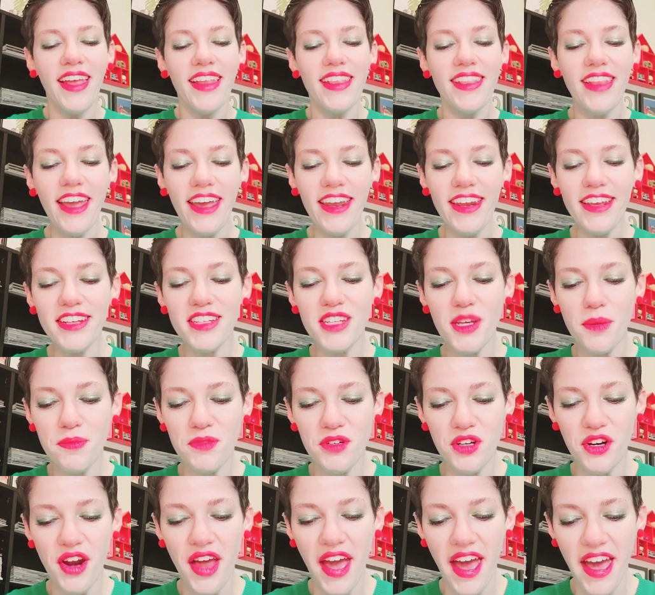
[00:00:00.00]
Lady
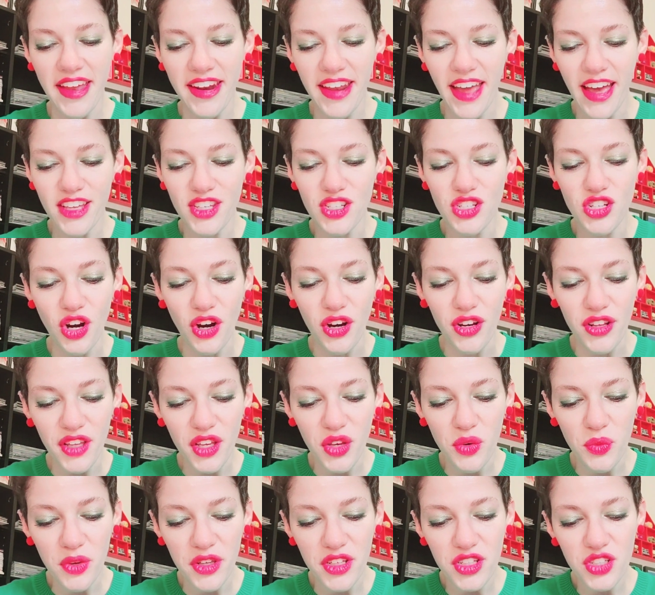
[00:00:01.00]
dipped her head as
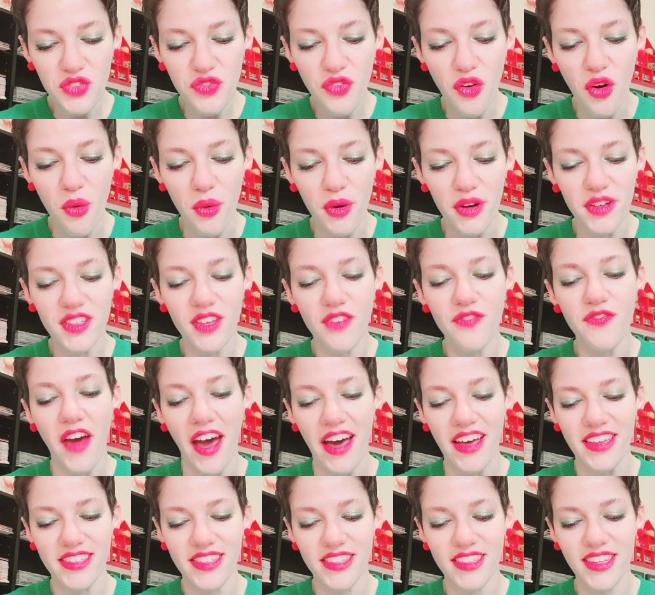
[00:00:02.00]
Darling reached forward to
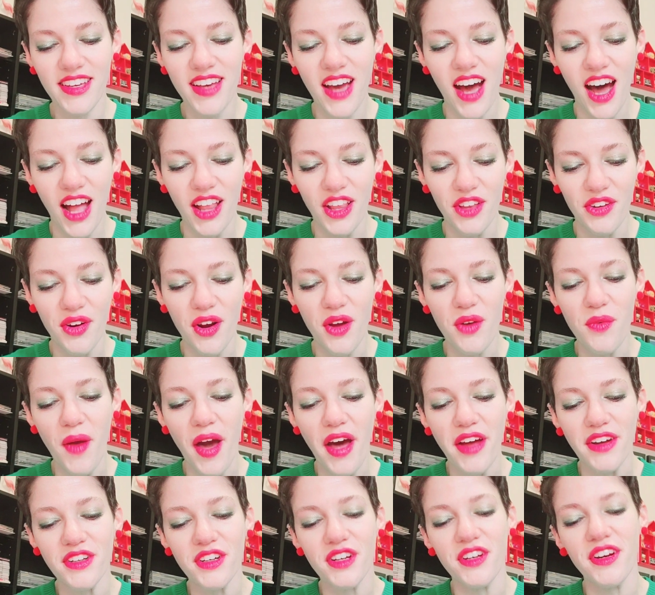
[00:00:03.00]
fasten the collar
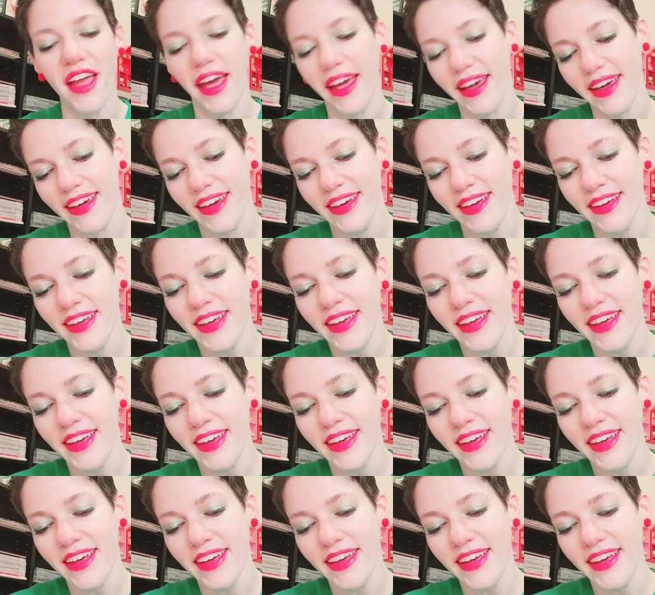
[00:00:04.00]
around her neck.